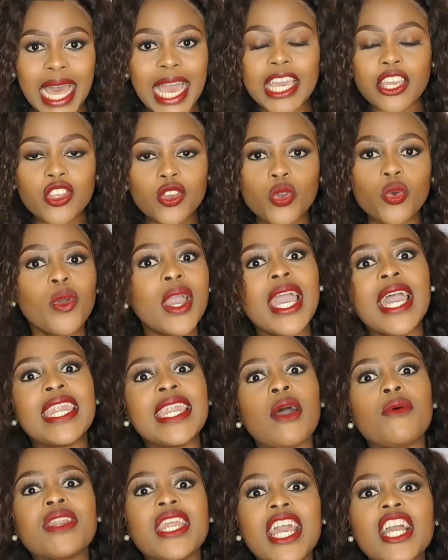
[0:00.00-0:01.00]
you, and
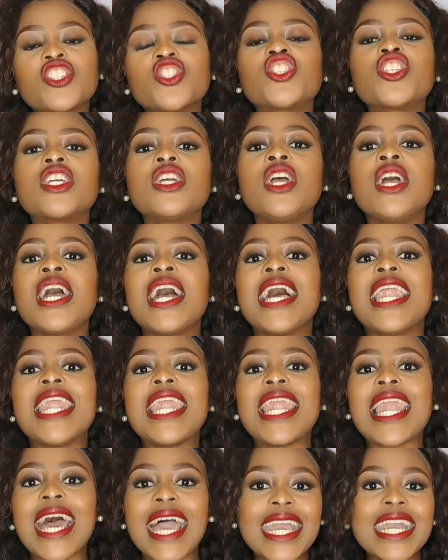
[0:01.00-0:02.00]
I would actually
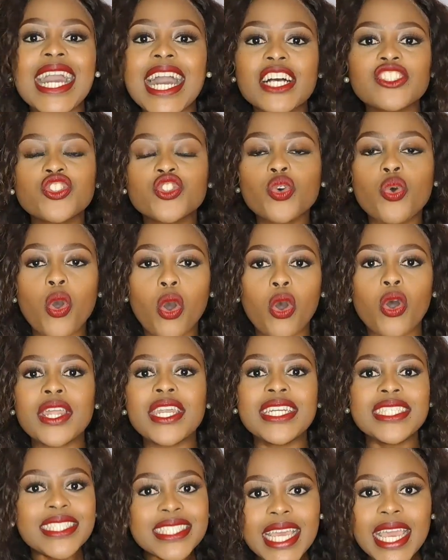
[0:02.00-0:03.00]
like us to go on
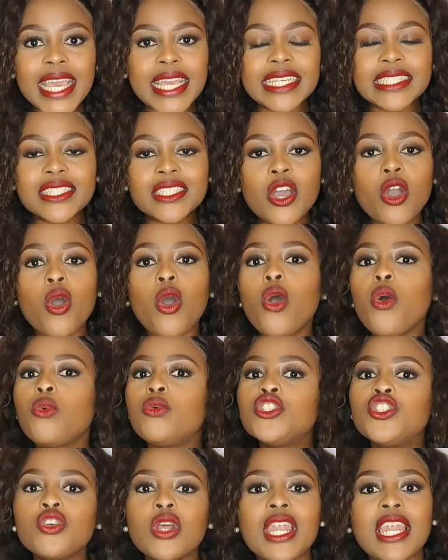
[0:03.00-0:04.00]
a date. Or
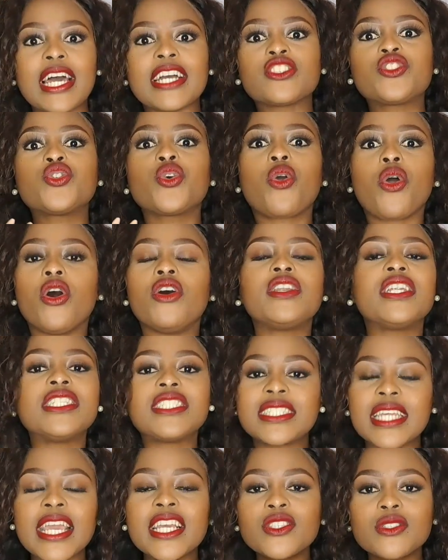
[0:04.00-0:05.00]
would you like to go on a
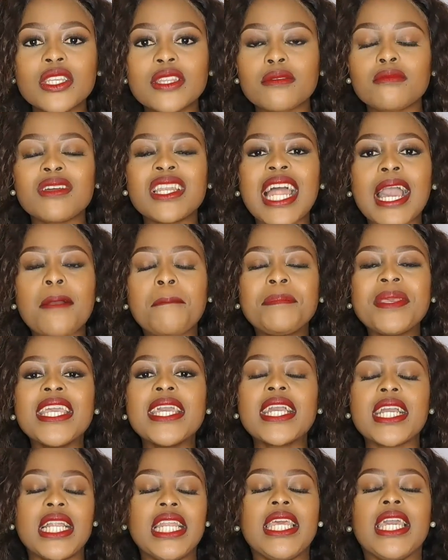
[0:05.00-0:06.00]
date with me? Like, be
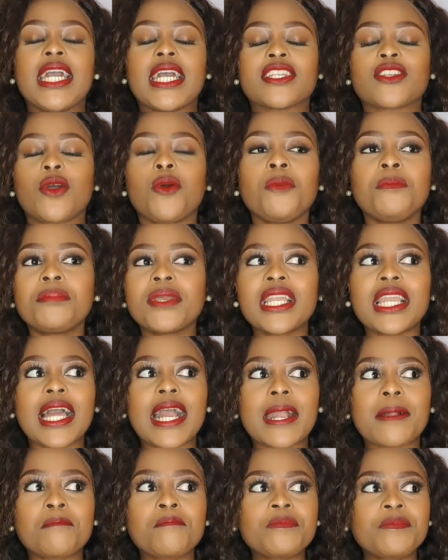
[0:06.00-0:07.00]
clear. Don't be
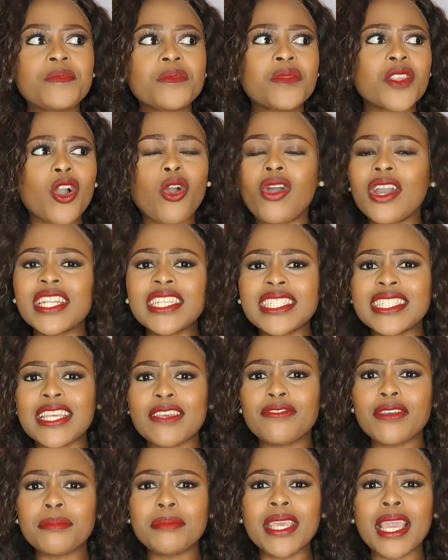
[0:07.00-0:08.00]
like, God is
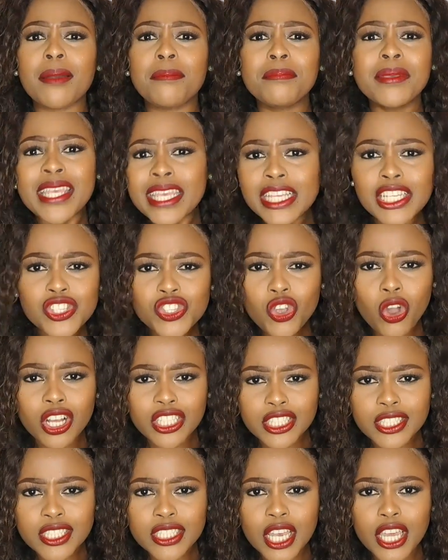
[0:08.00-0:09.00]
giving me a peace
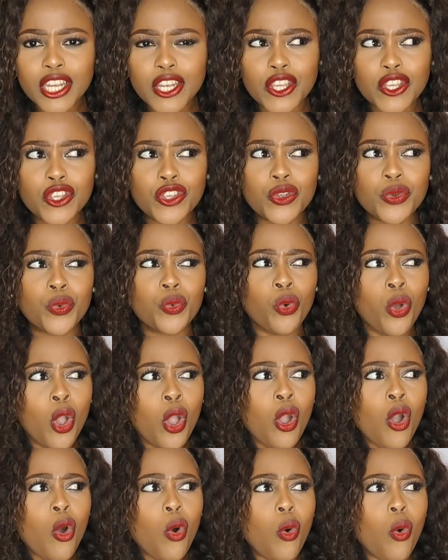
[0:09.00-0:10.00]
concerning you,
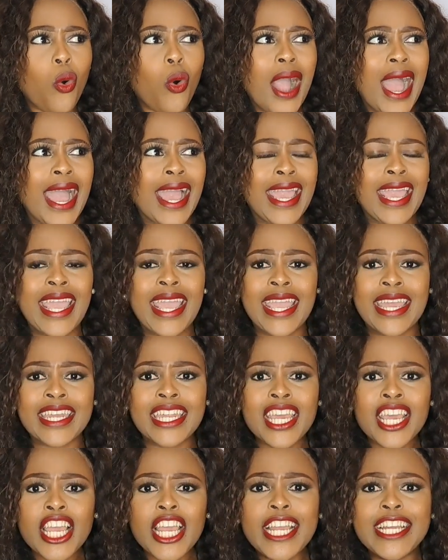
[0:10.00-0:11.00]
or I had
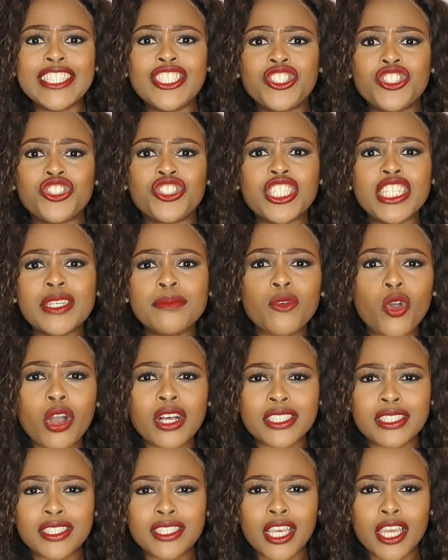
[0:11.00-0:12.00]
a dream
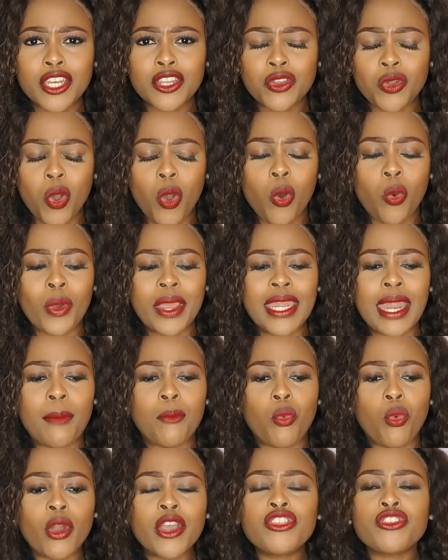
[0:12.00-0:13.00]
concerning you, or when
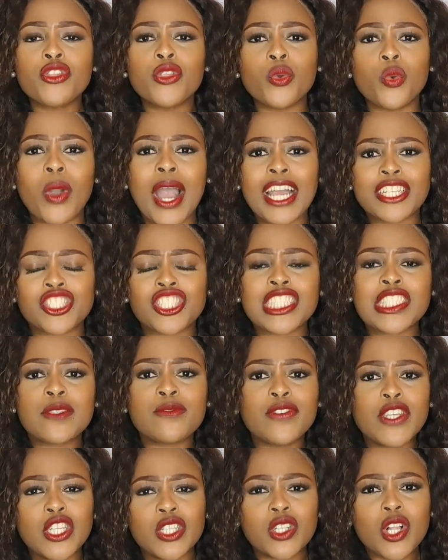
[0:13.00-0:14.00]
I'm with you, I just
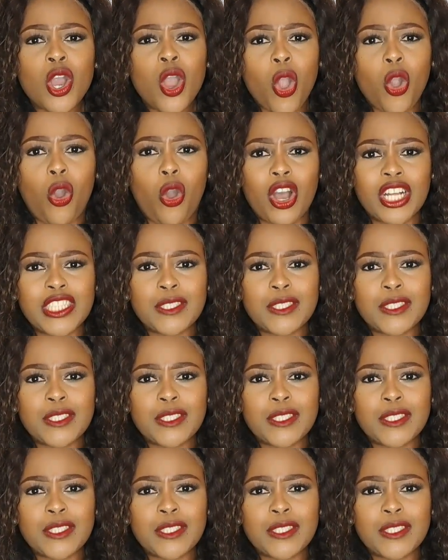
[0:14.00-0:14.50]
feel God's